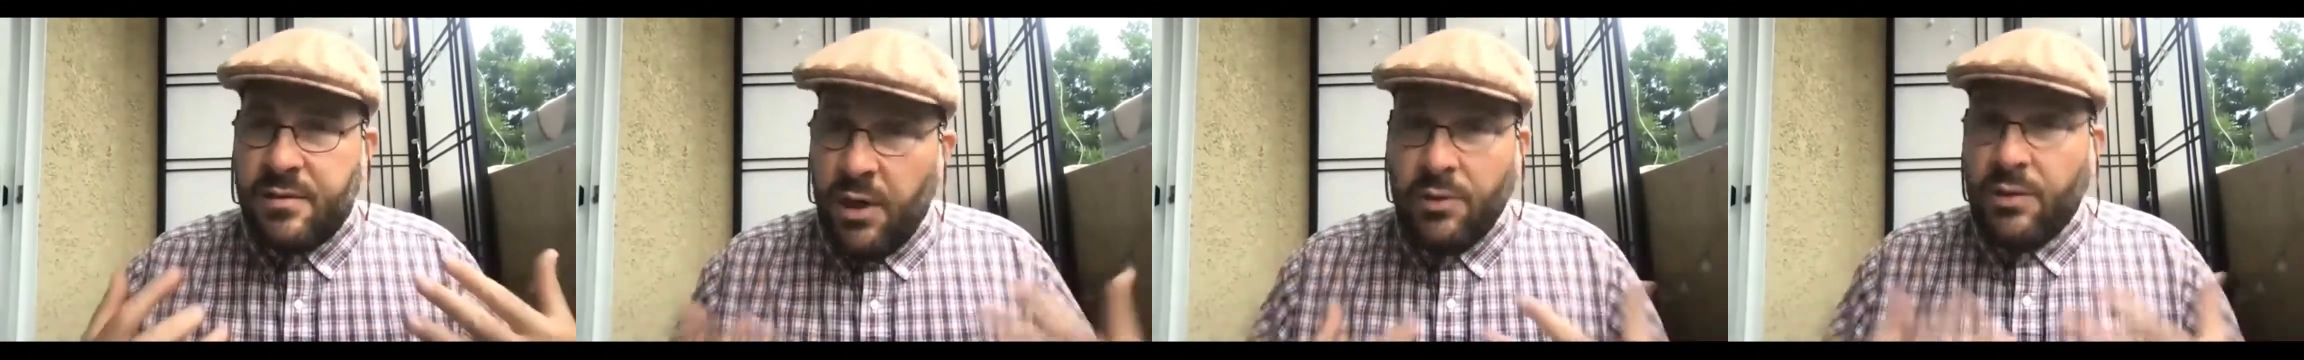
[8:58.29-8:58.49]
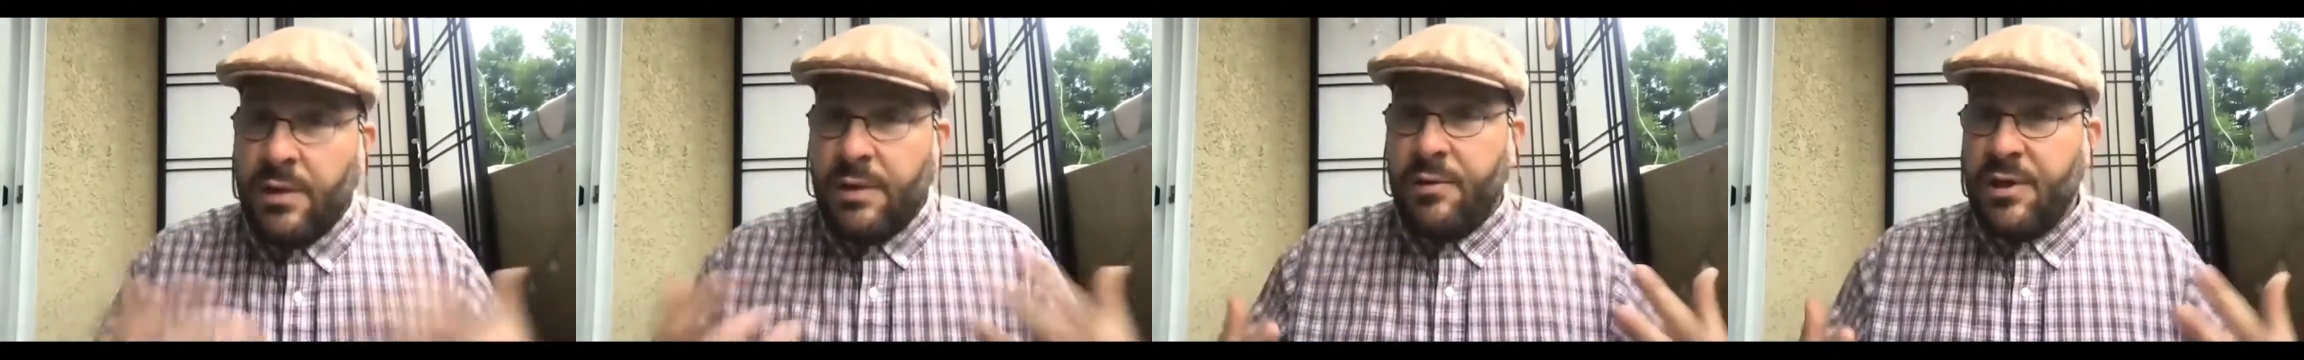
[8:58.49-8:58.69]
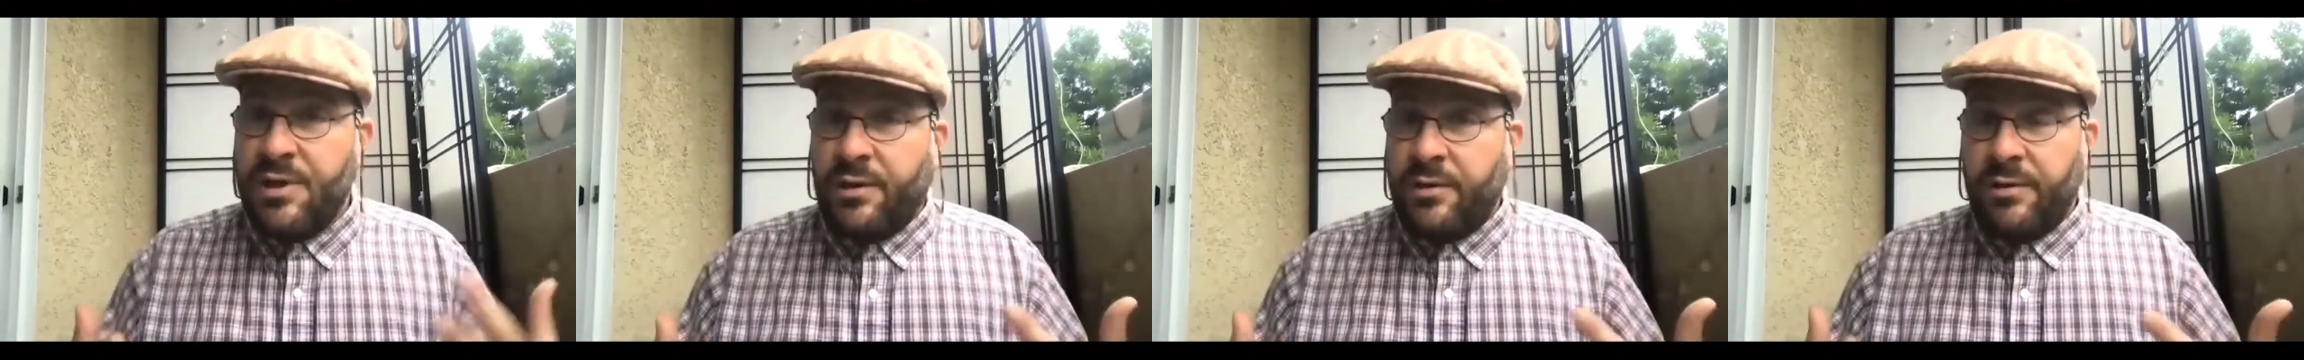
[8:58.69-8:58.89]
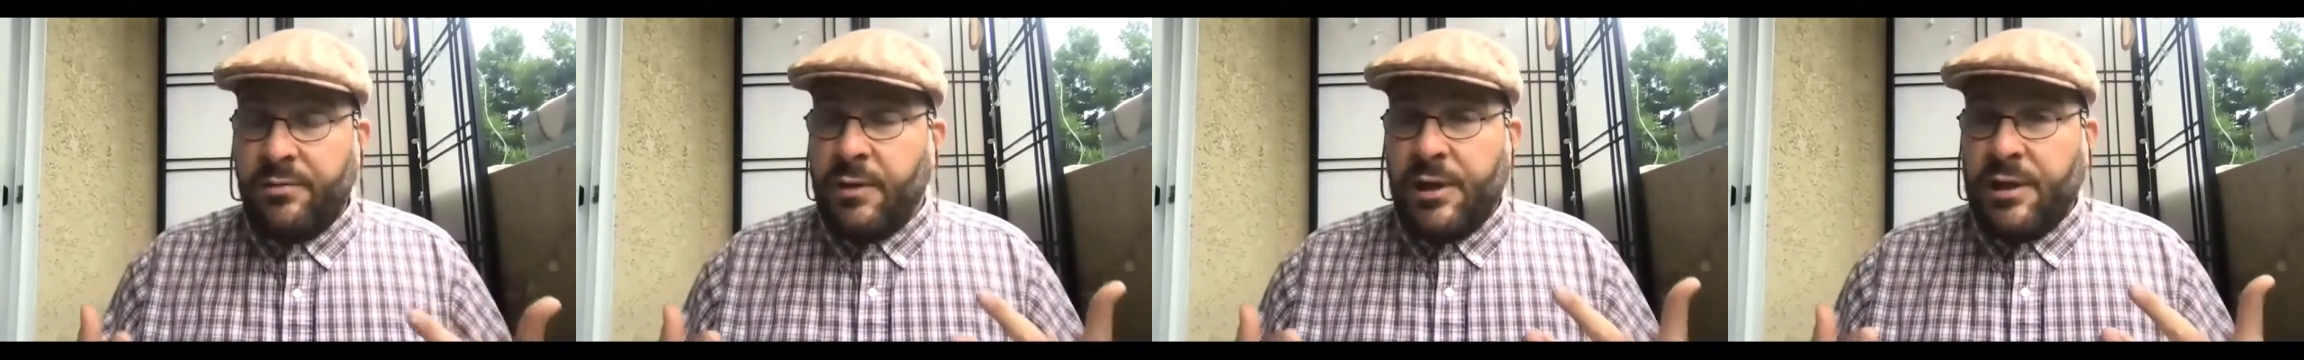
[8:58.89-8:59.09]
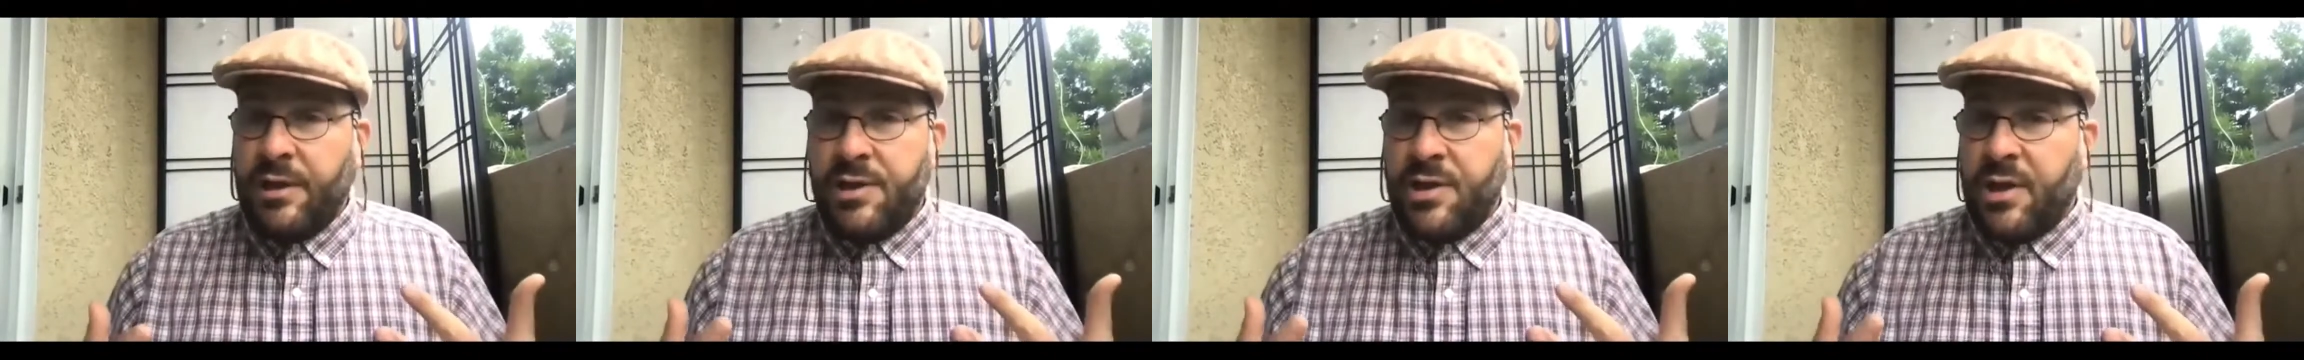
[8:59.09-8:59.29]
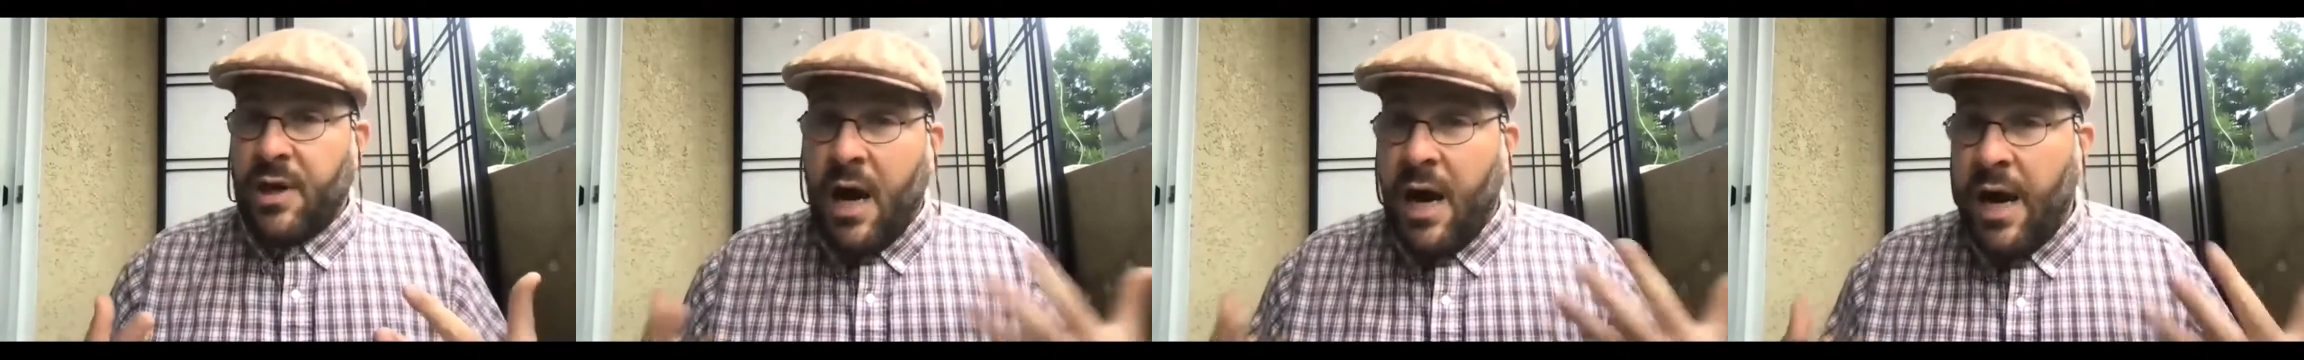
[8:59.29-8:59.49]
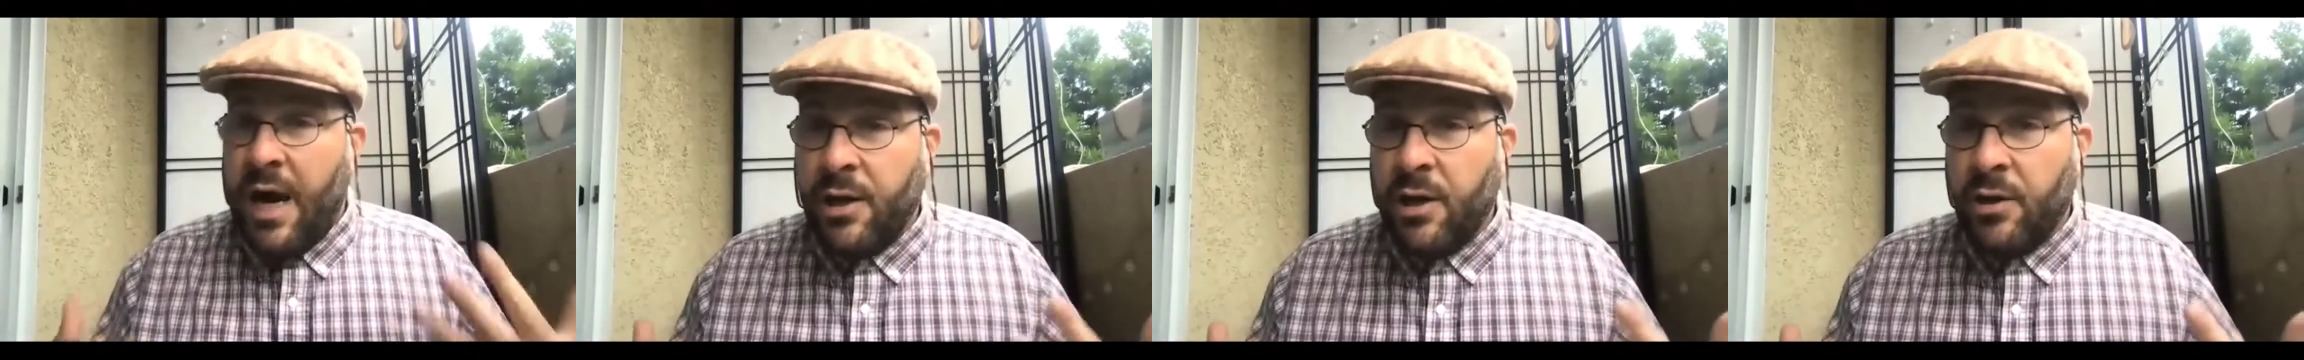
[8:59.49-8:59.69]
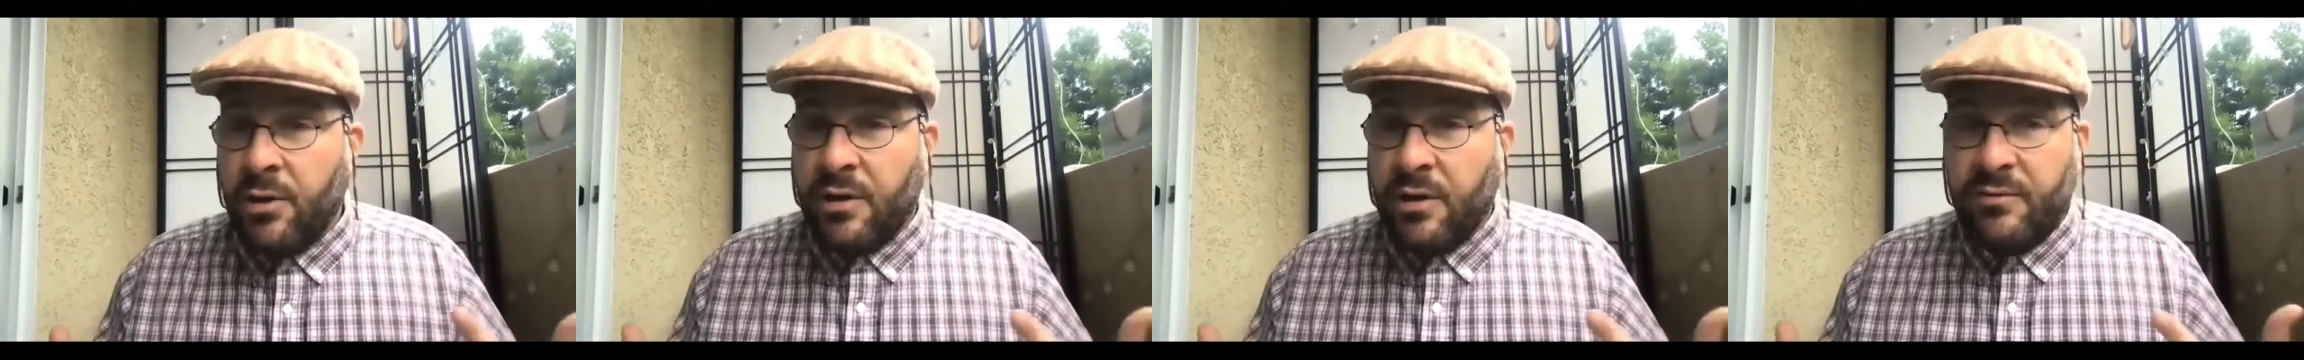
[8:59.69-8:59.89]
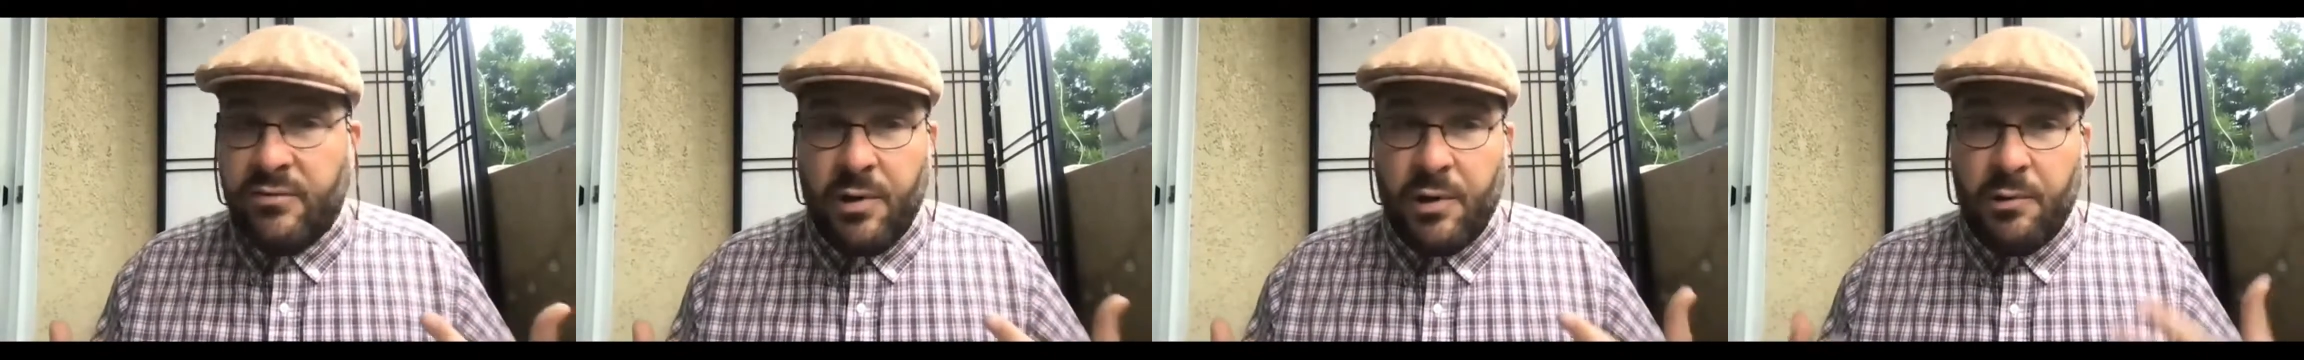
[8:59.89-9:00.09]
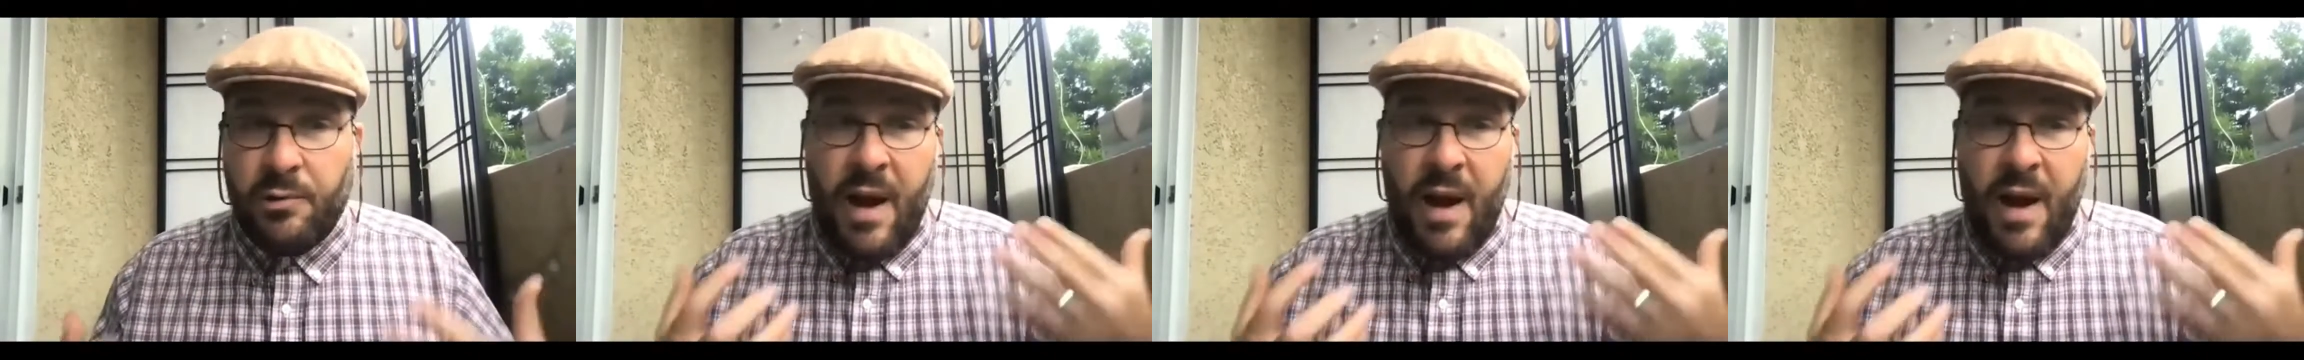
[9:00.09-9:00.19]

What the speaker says: the only religion I know of where,